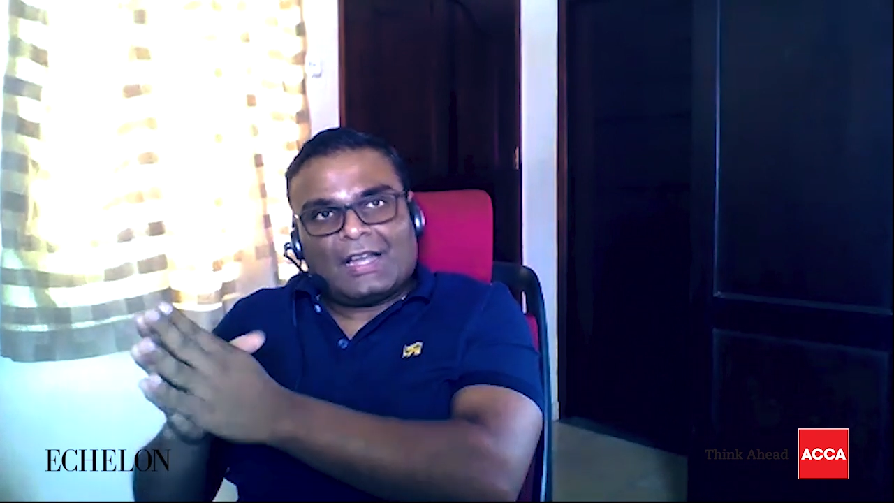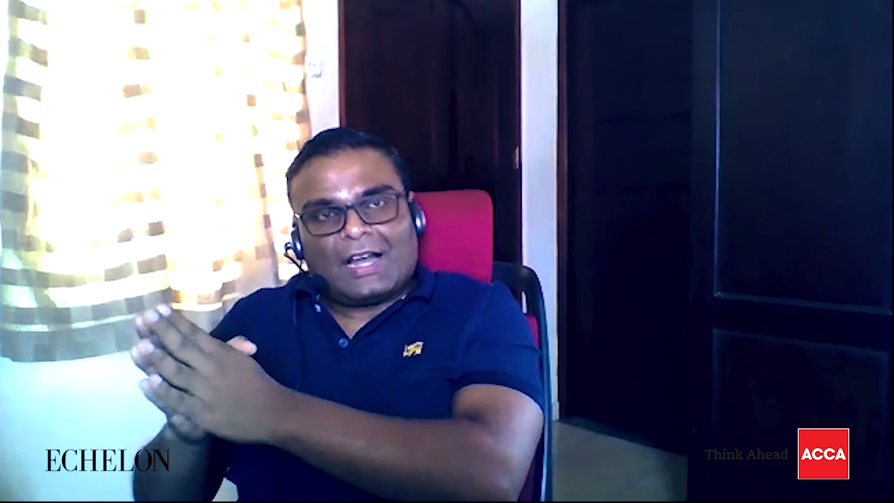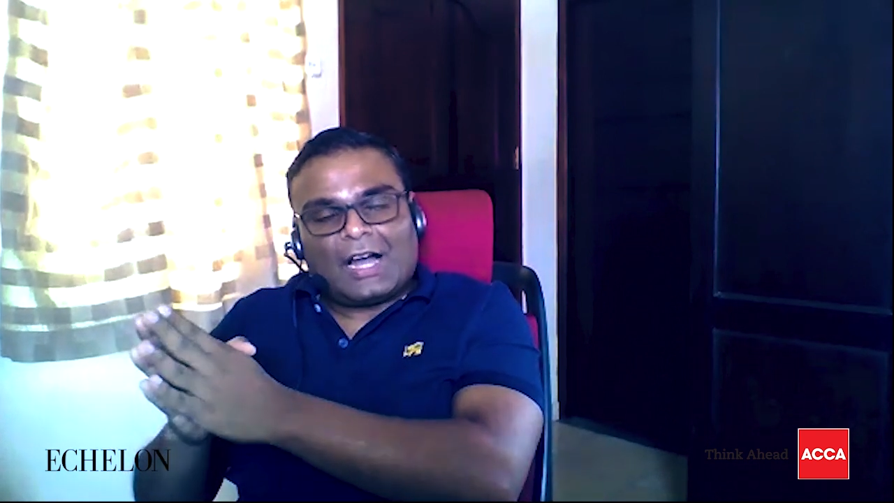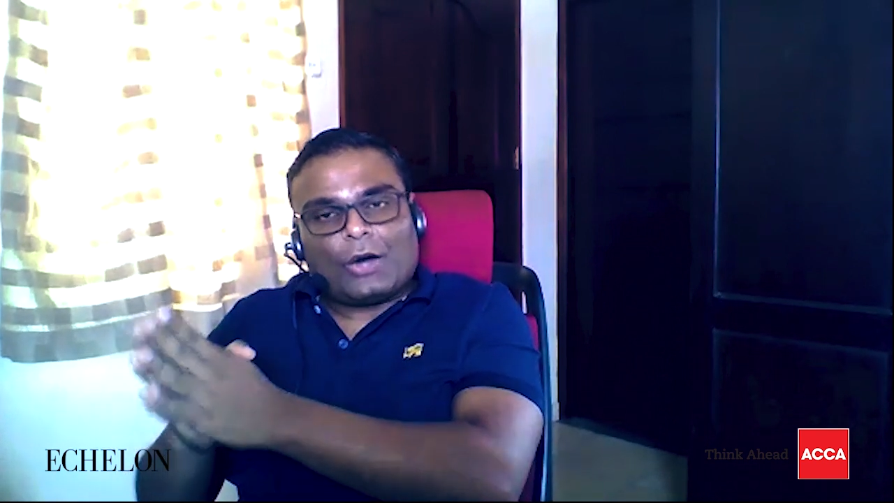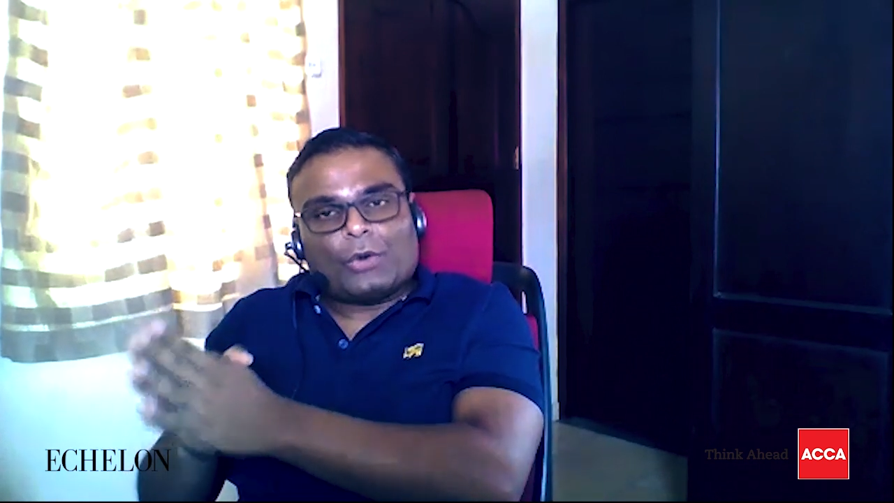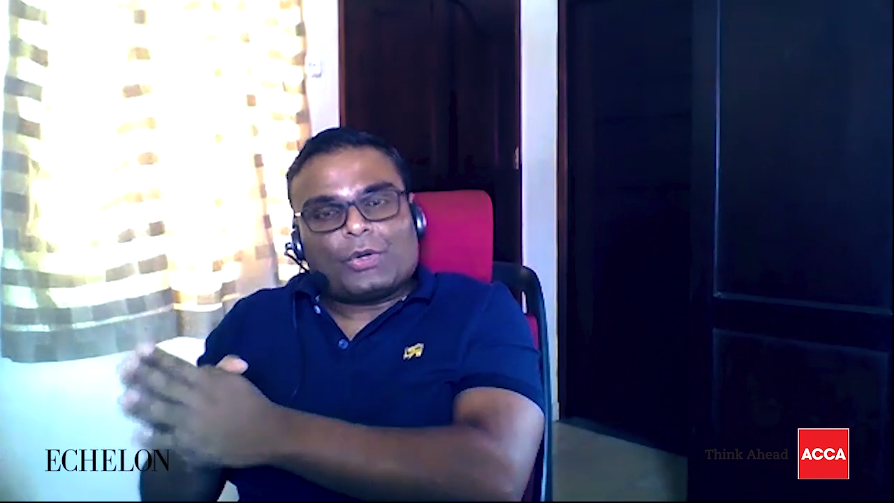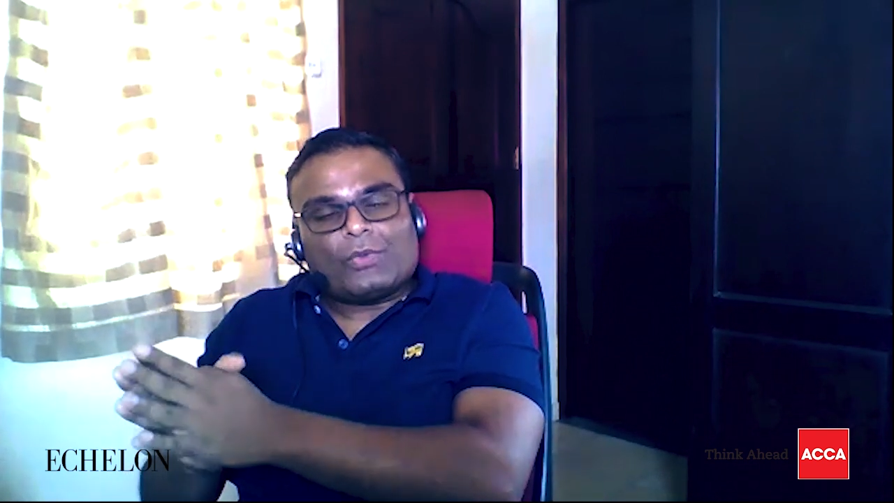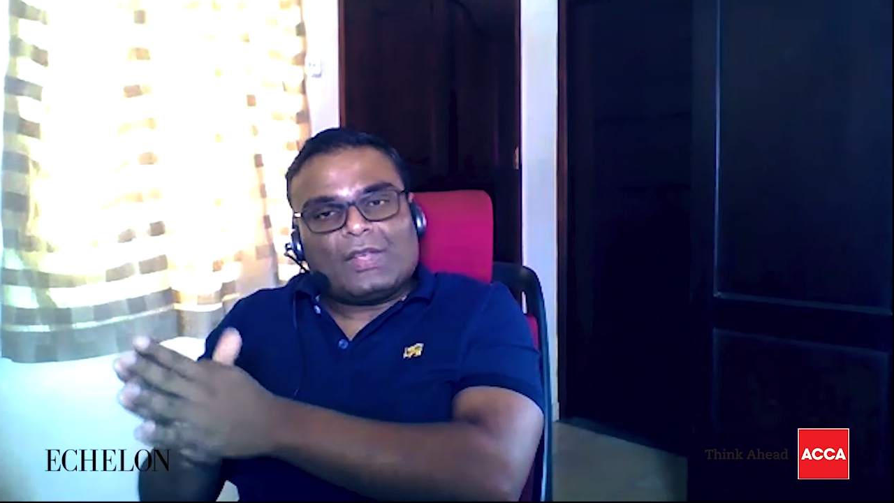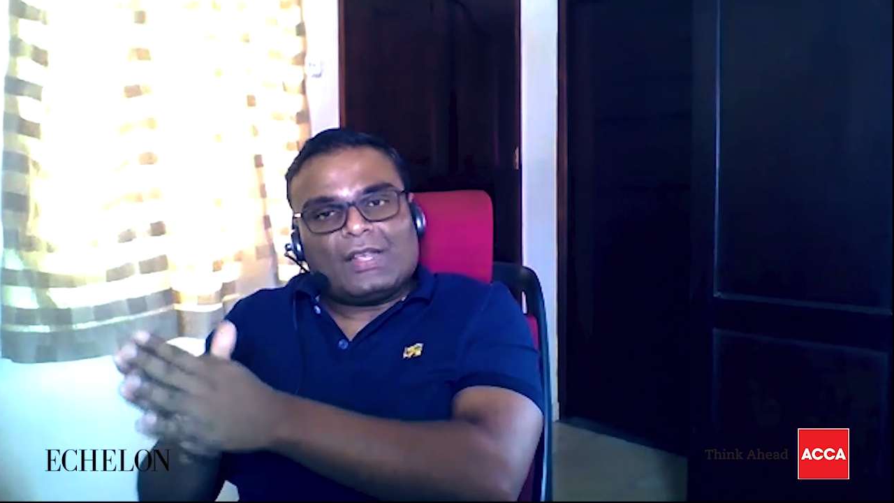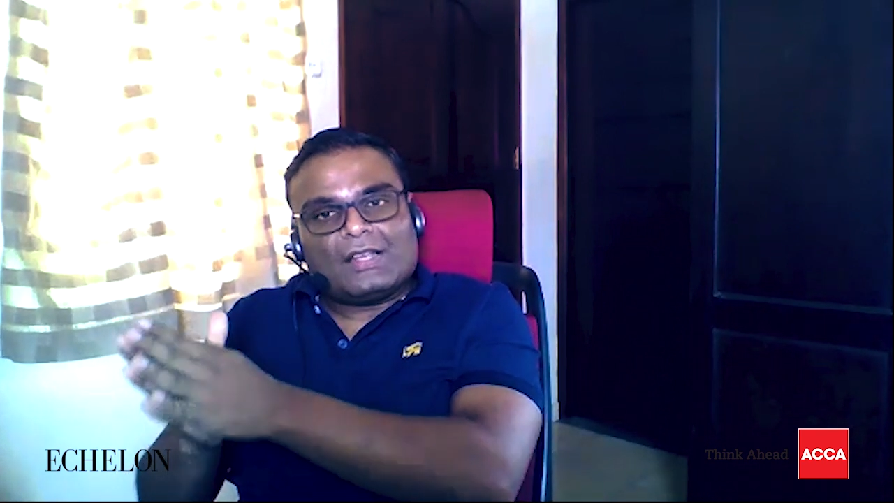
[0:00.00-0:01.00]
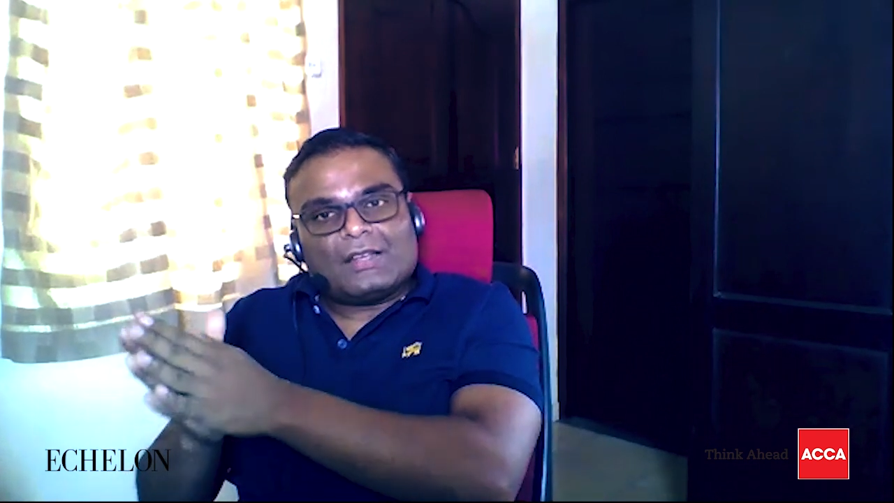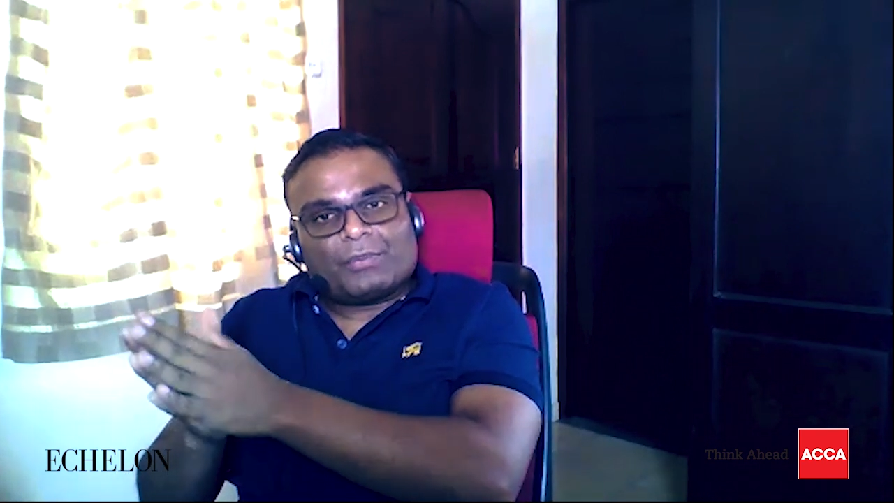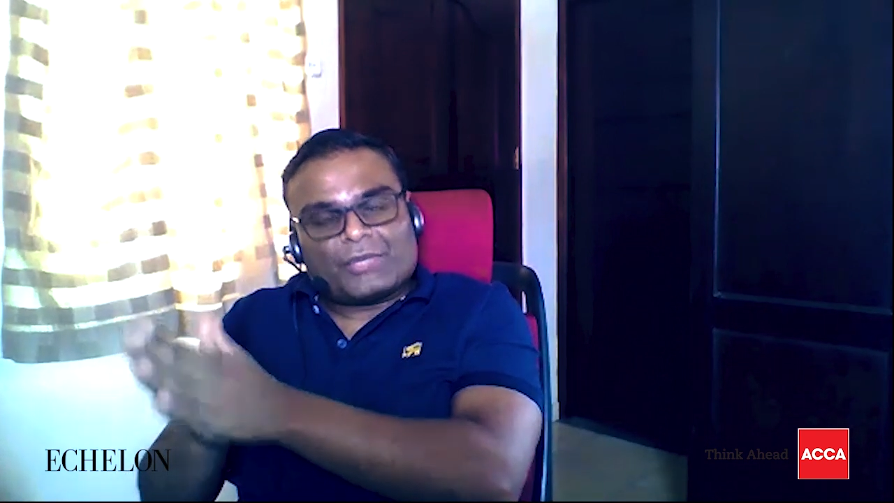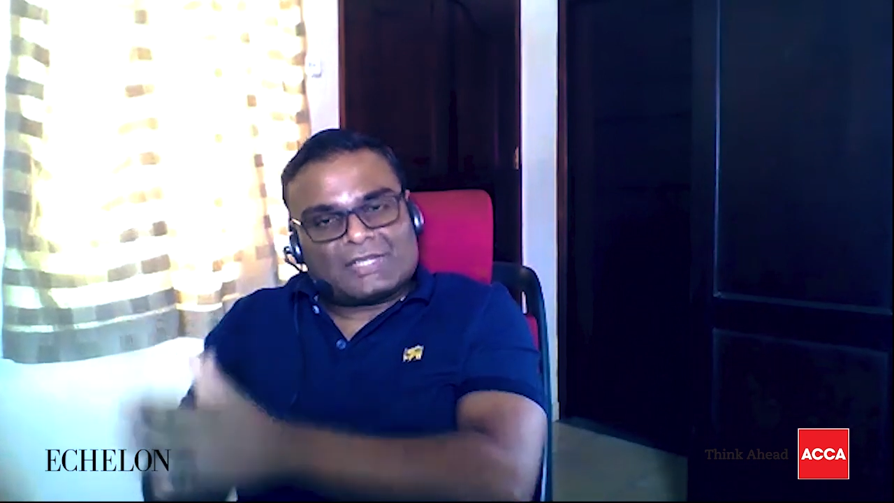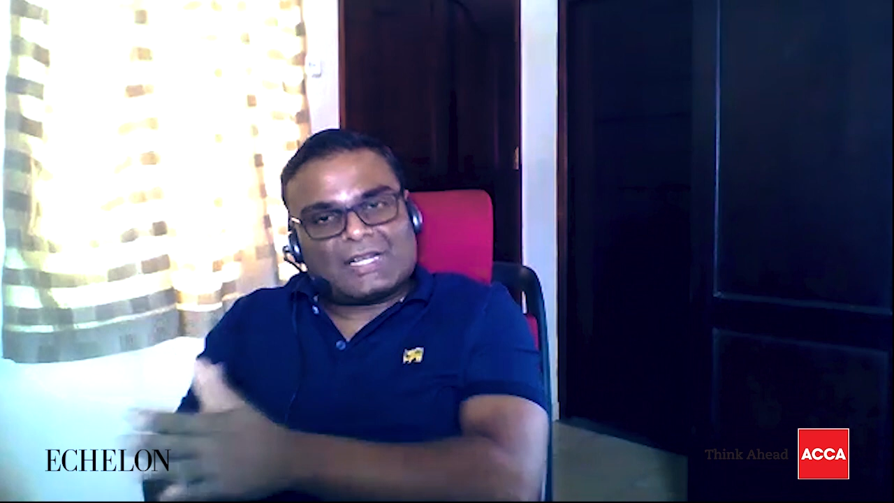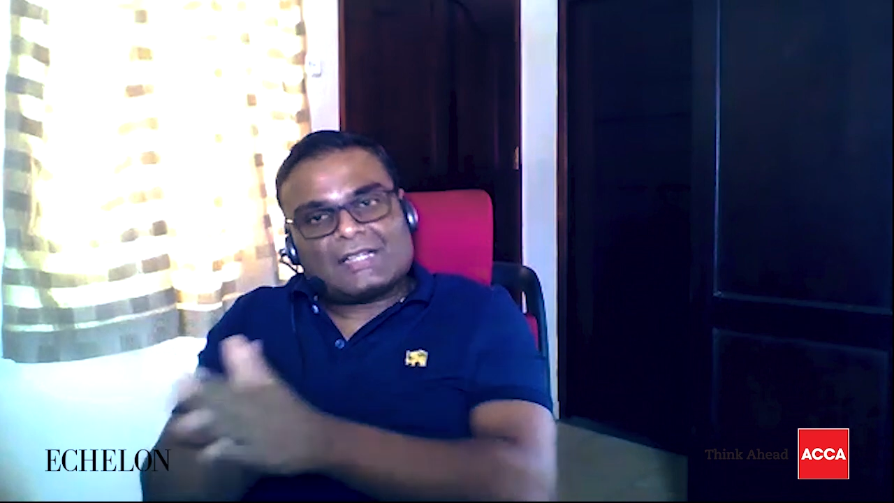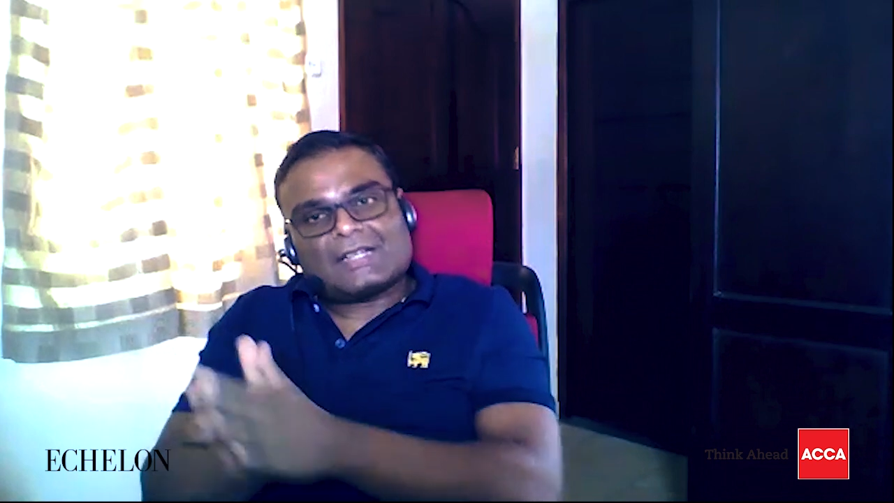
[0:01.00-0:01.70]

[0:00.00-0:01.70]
how do we present